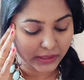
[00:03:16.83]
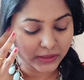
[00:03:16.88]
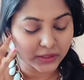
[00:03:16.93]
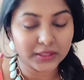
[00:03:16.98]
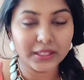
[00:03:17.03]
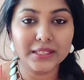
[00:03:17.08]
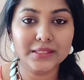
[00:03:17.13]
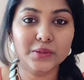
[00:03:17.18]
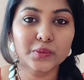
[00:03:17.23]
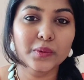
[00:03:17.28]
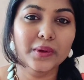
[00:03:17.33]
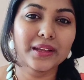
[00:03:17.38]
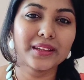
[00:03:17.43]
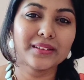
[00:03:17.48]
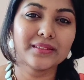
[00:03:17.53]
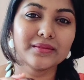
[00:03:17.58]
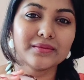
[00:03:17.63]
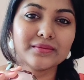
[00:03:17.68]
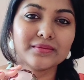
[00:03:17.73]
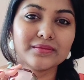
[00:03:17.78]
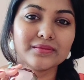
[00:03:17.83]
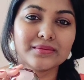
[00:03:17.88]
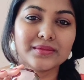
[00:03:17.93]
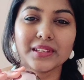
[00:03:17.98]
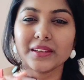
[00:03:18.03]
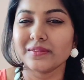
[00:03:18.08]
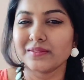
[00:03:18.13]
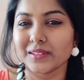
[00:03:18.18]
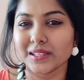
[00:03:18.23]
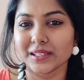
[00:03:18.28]
So that's one,
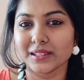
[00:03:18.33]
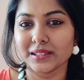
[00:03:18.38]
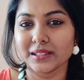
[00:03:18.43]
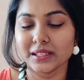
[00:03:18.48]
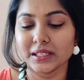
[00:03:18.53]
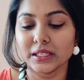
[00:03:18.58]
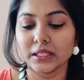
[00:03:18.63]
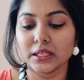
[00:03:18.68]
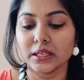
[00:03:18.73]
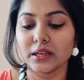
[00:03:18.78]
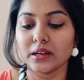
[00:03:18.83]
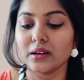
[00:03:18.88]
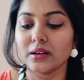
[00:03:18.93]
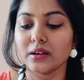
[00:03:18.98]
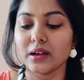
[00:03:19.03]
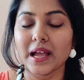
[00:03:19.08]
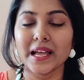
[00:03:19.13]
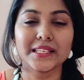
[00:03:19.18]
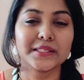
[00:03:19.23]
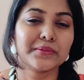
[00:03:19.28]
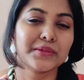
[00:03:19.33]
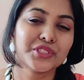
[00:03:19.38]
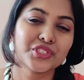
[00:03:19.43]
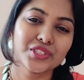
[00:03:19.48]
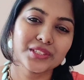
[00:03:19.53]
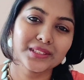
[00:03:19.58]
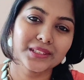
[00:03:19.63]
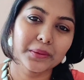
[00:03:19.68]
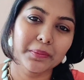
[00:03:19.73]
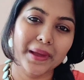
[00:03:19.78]
definitely, as
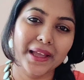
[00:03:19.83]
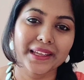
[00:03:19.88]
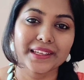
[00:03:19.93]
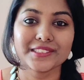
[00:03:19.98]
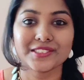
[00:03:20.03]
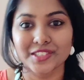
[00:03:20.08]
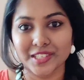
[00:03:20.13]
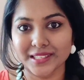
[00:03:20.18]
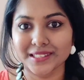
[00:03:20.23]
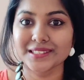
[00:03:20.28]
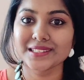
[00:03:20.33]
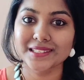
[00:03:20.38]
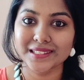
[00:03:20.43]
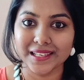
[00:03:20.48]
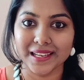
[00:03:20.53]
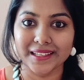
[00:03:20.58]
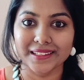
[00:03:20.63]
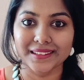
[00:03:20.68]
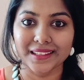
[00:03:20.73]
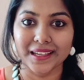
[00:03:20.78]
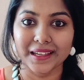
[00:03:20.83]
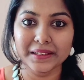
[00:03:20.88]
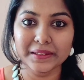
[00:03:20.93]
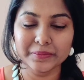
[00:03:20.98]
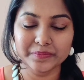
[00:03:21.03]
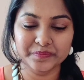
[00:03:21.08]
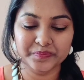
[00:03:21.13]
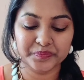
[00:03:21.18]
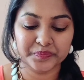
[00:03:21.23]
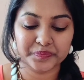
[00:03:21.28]
mentioned in the package, it is like that.